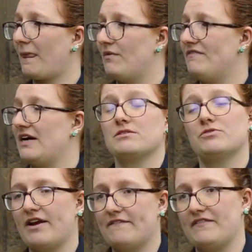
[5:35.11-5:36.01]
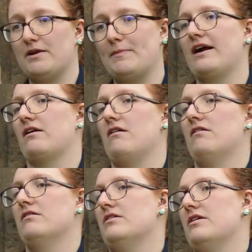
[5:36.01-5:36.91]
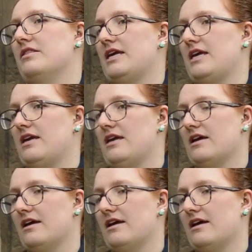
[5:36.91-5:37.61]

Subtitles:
We've had some great feedback on the